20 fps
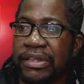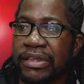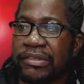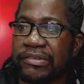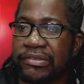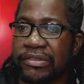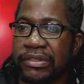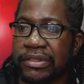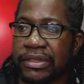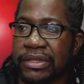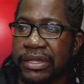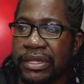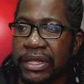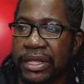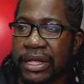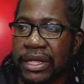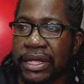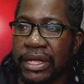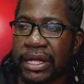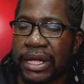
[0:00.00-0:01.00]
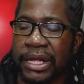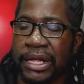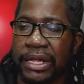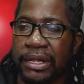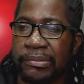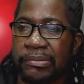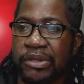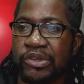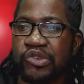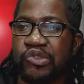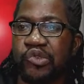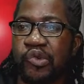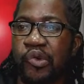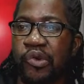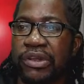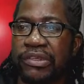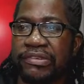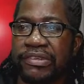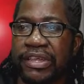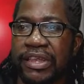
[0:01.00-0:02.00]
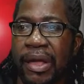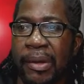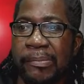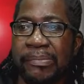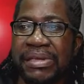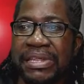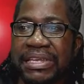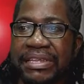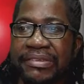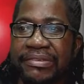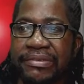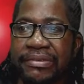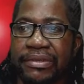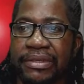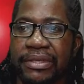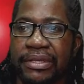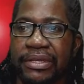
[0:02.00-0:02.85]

listen, make sure all of us in our business